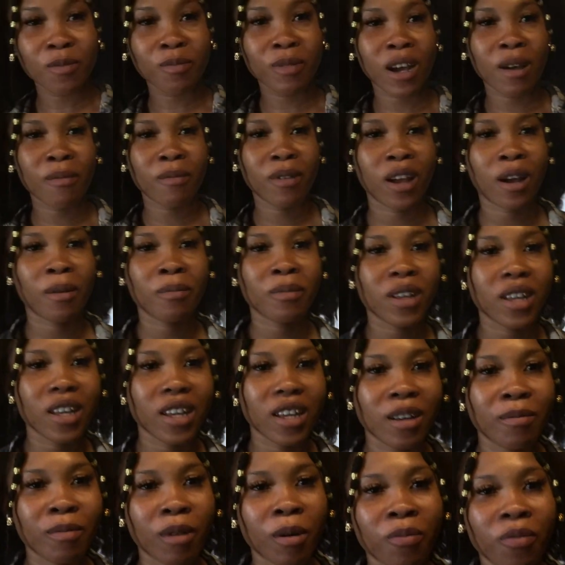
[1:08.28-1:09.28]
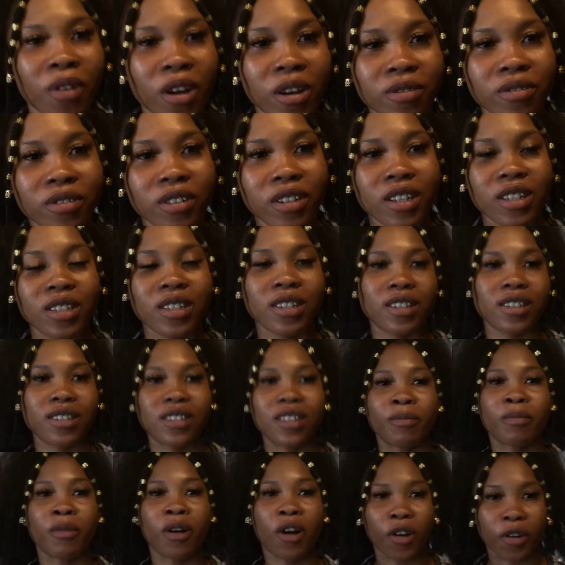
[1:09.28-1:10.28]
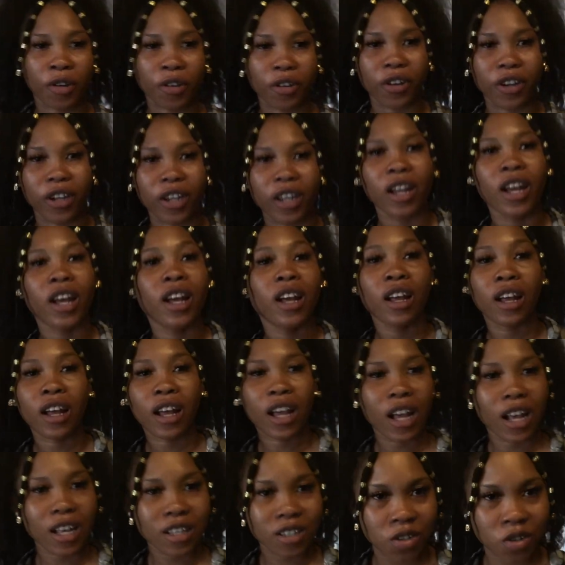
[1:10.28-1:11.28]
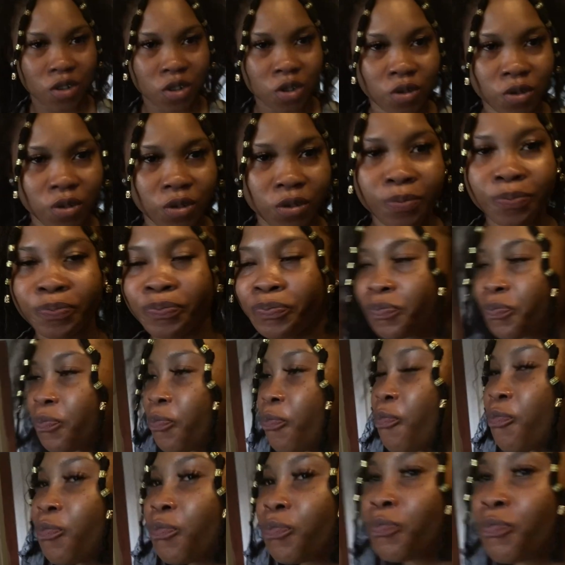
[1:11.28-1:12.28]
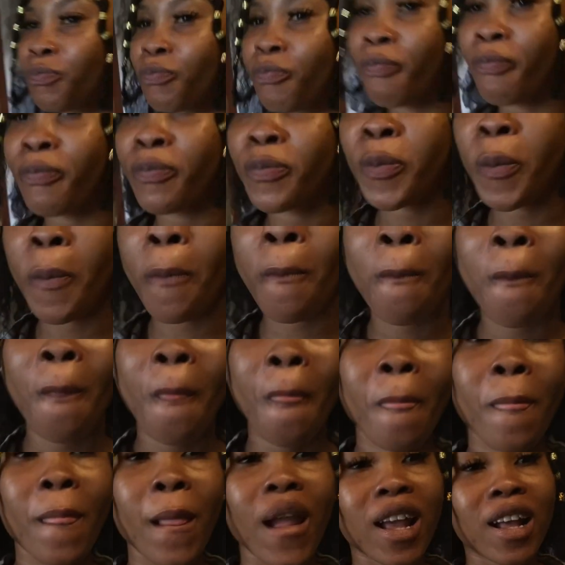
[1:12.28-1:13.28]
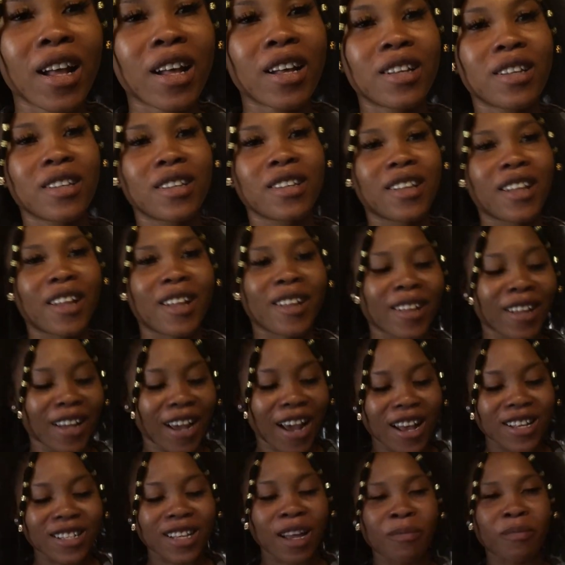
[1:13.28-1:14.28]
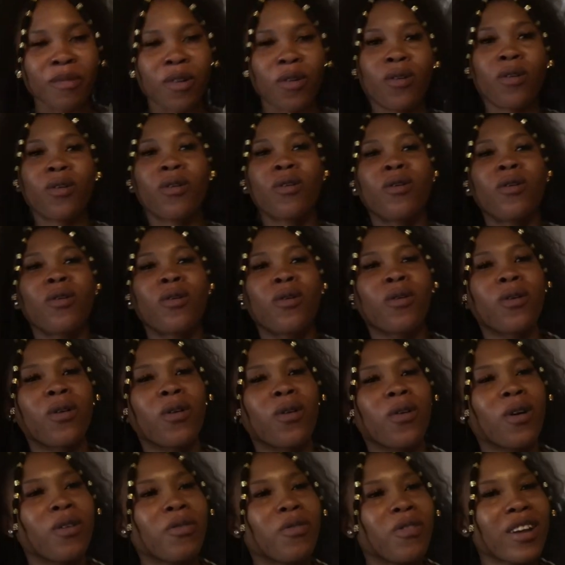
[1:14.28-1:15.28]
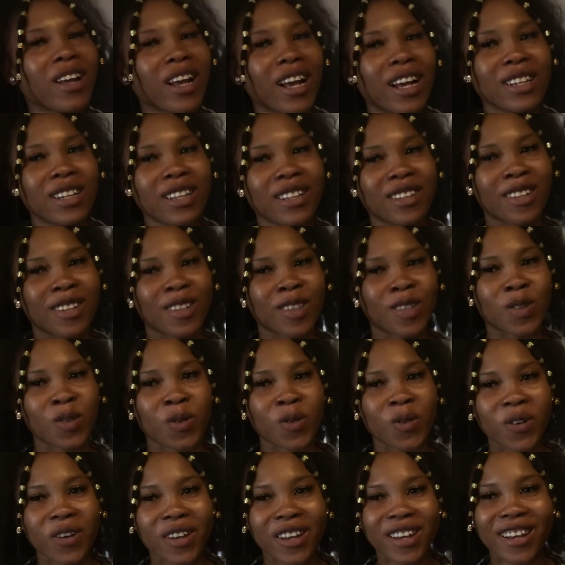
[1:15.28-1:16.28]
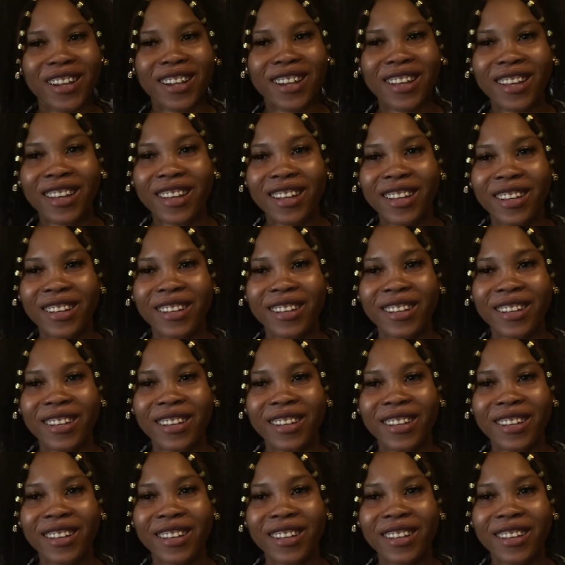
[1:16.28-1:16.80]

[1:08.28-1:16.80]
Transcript: mind me. I'm eating my breakfast because I'm hungry, as usual. Tell the people what you're eating. Guys, I'm not at the toilet.